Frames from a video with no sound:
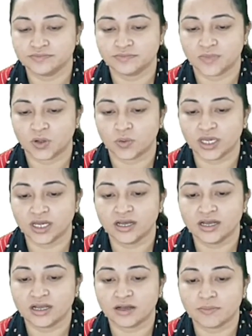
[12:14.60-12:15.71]
Okay,
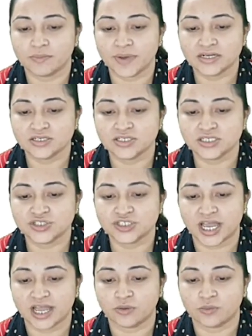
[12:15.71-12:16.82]
comparison
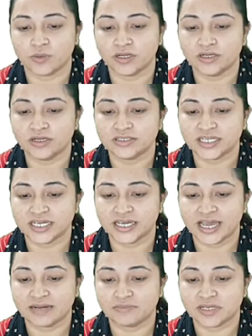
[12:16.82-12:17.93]
check will take
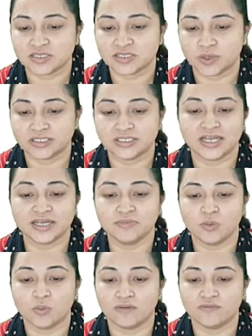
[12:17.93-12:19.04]
n plus 1
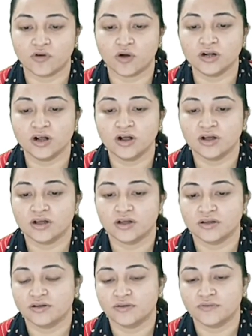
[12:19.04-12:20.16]
time, 1 for
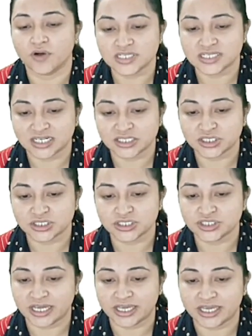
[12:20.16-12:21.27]
false condition
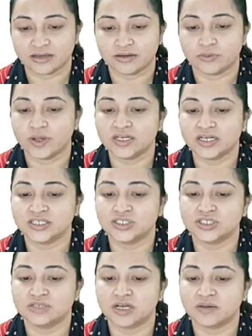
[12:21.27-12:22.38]
checking. When
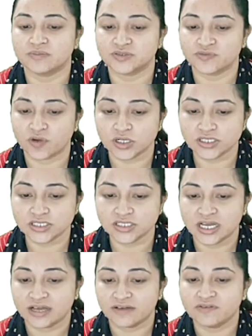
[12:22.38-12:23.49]
condition becomes false,
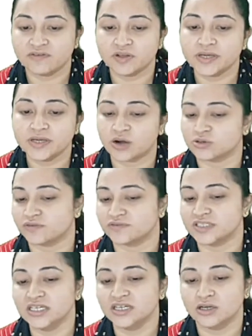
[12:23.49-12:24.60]
we will be out of
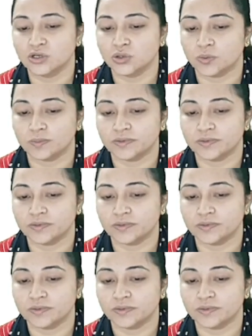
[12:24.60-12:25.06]
the loop,